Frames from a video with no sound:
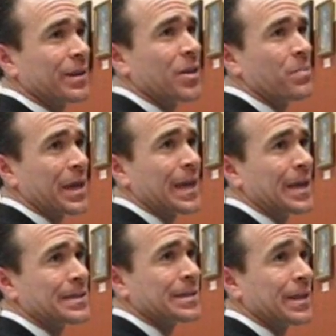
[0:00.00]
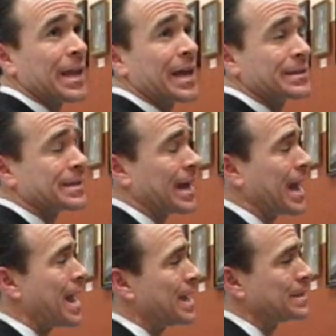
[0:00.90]
in the Big East, in the
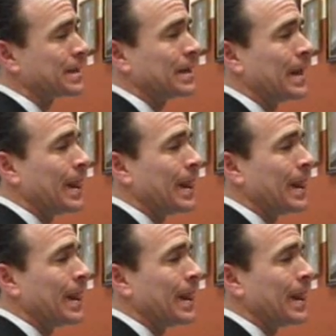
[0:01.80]
NCAAs, and